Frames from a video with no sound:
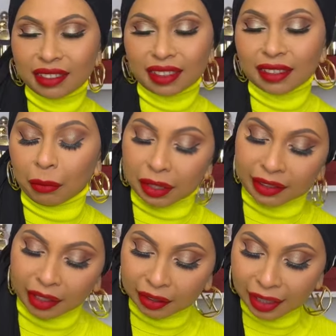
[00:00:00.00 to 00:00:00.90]
summer
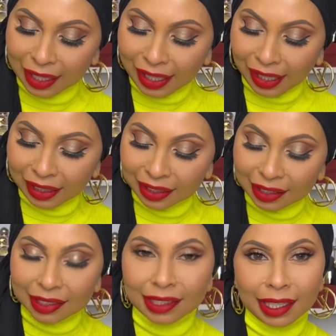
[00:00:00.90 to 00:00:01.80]
scent, and this
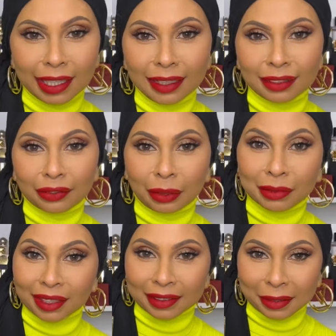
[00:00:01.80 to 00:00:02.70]
is Tales from
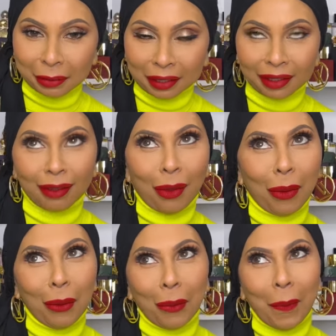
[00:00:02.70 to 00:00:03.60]
Zanzibar.
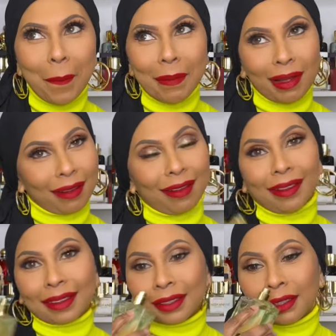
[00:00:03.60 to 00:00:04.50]
Oh my God.